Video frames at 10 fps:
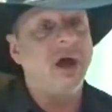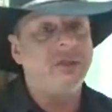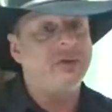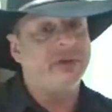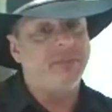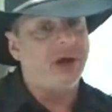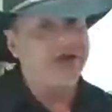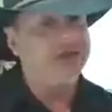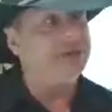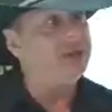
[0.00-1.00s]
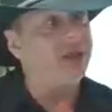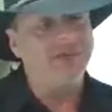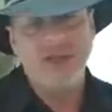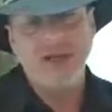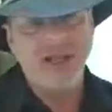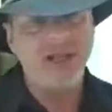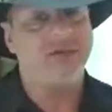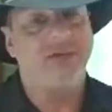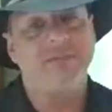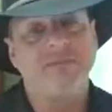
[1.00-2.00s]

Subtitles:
other than possibly love and connection.